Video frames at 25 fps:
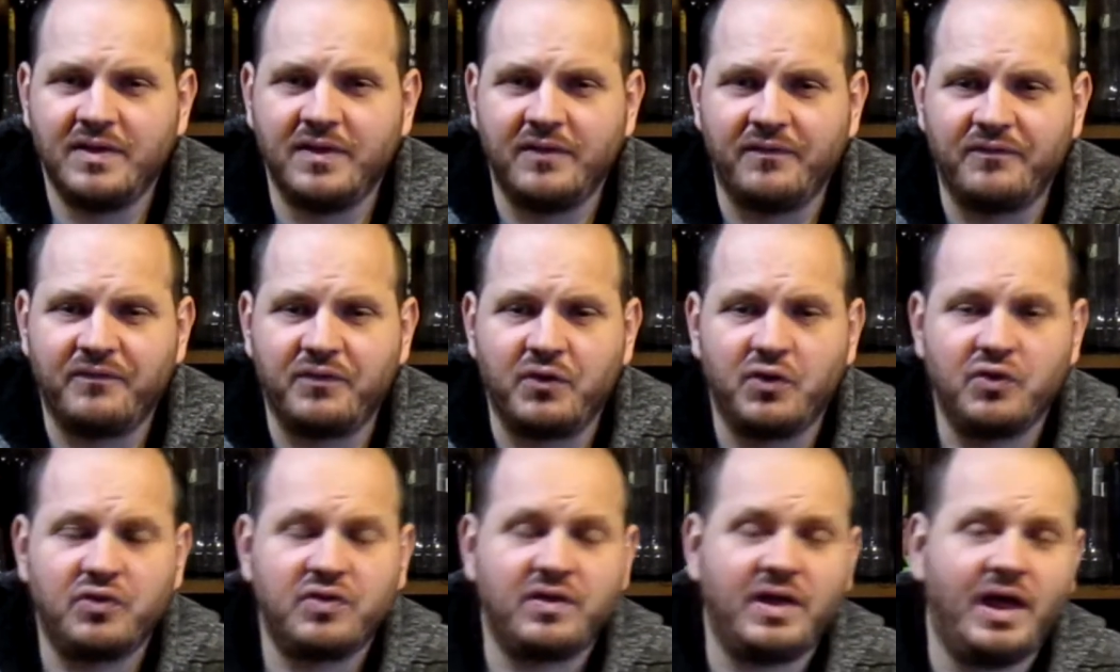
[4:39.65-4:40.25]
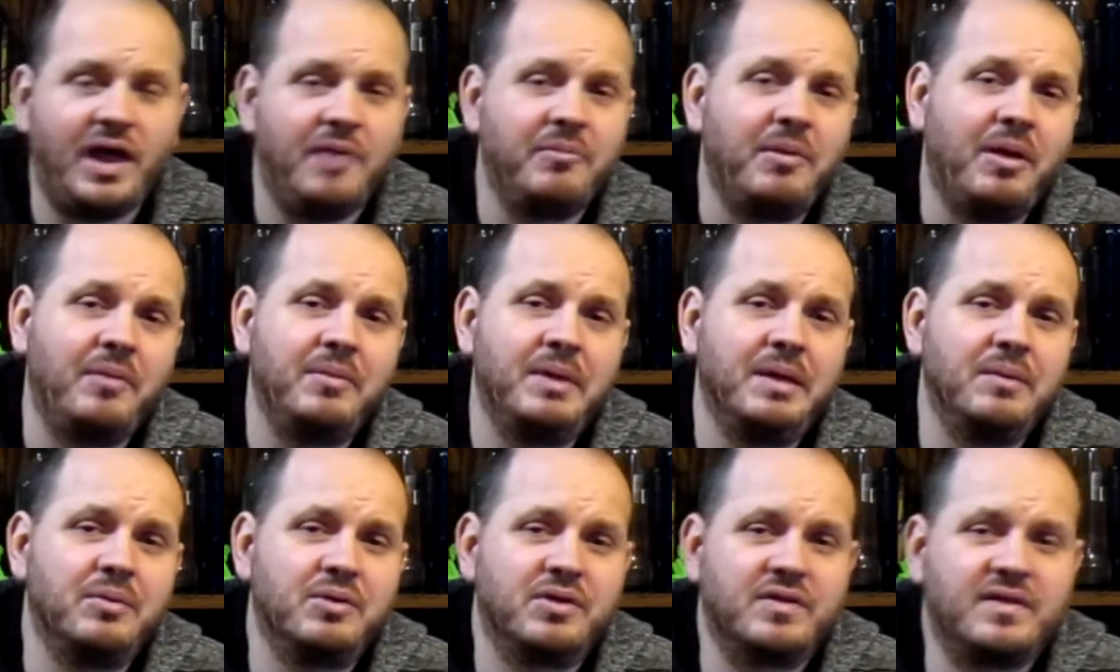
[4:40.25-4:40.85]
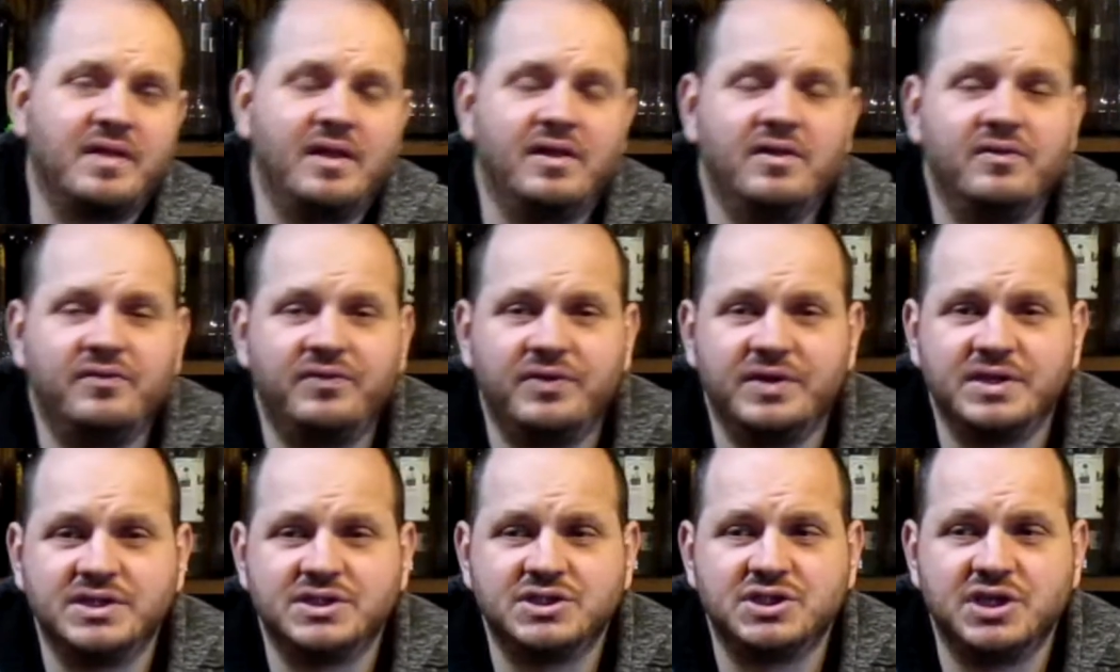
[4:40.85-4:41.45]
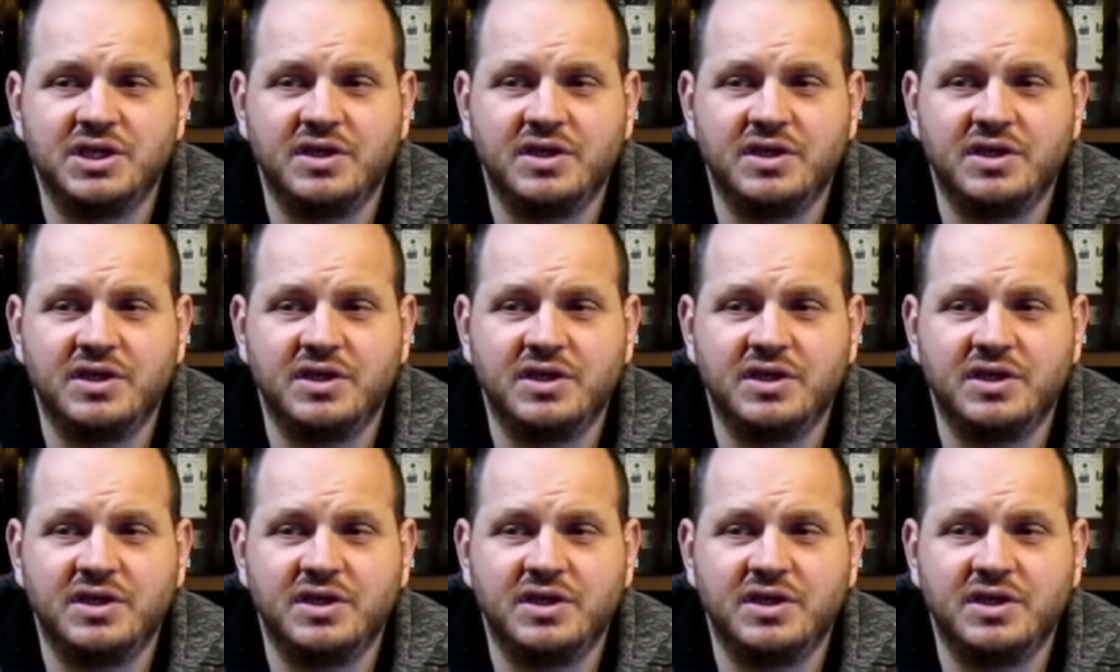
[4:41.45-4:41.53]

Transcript: the first time I'll be able to sell a fish